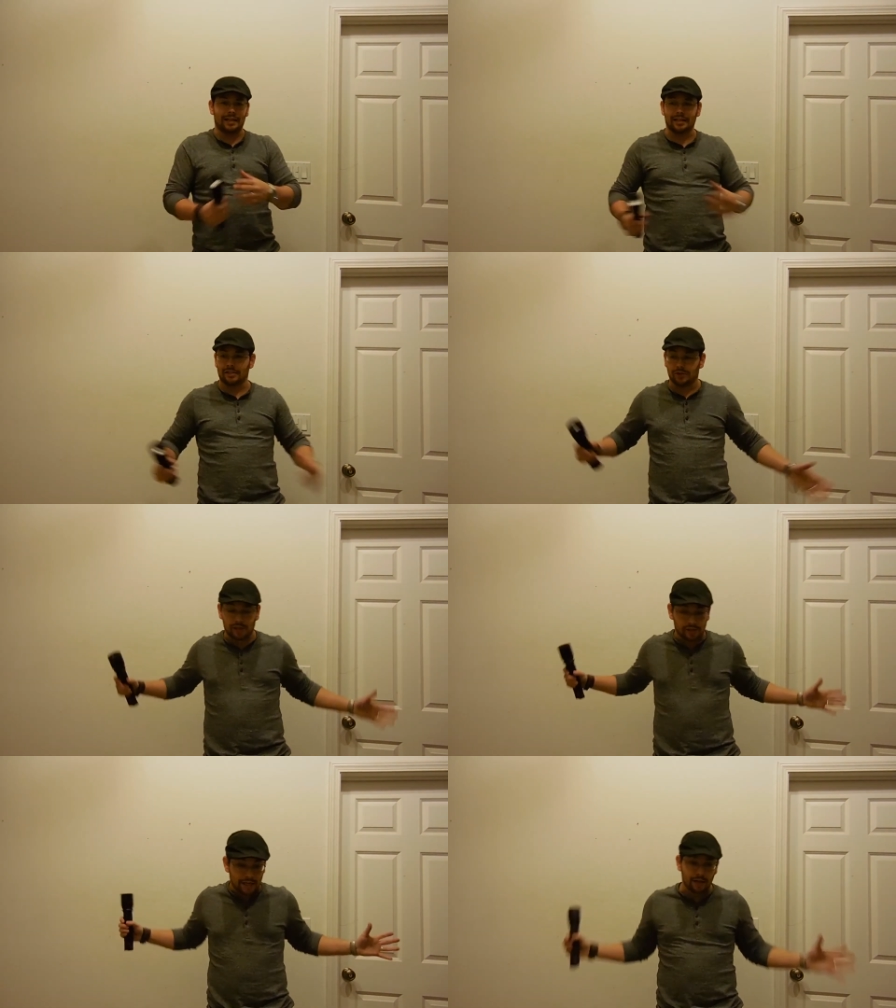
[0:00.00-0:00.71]
This will
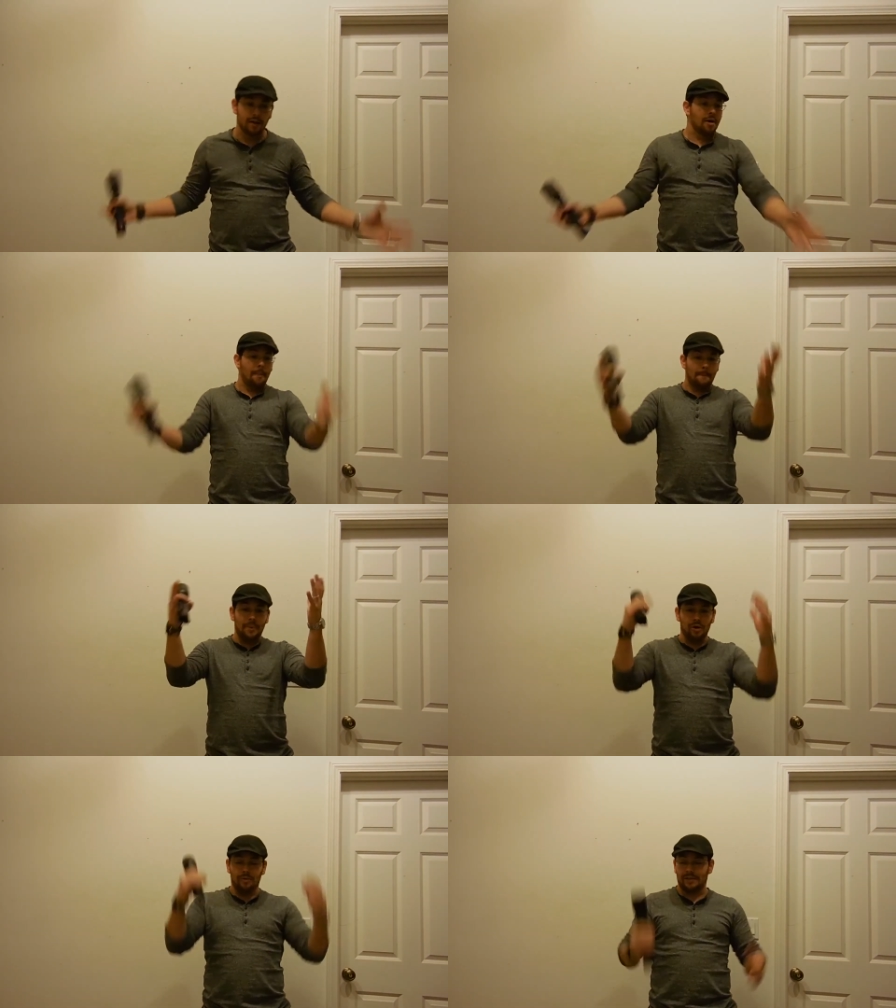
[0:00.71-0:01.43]
just, like,
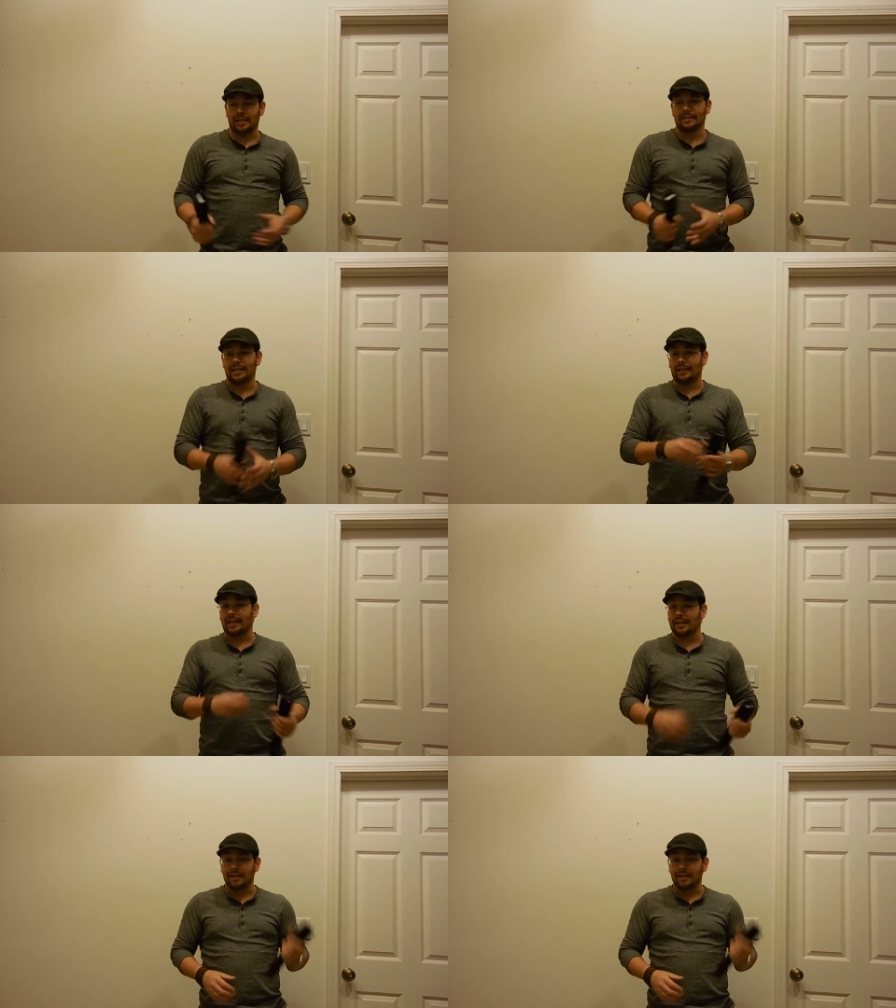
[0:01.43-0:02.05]
boom, it's like daylight.